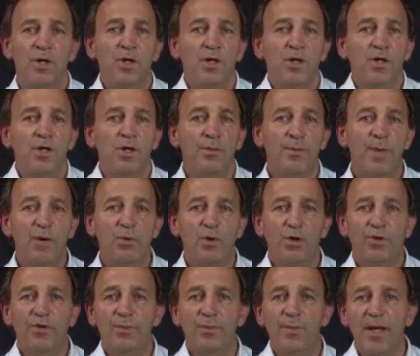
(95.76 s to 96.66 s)
You may
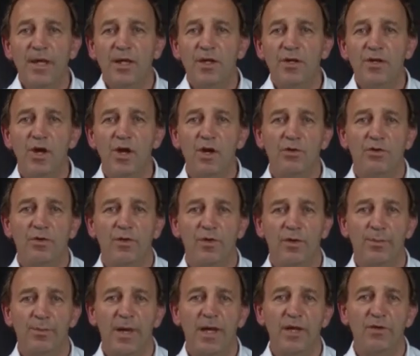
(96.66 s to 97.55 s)
want to make a note of
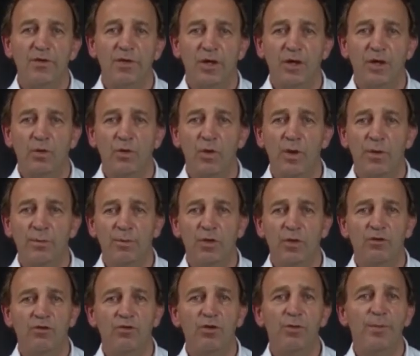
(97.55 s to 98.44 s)
the basic
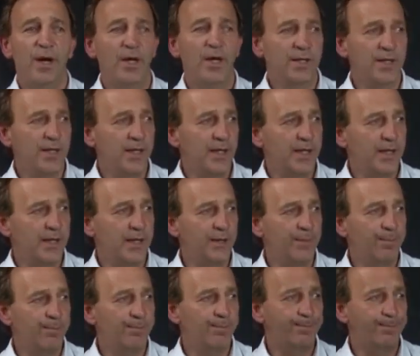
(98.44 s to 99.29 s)
equipment you might need.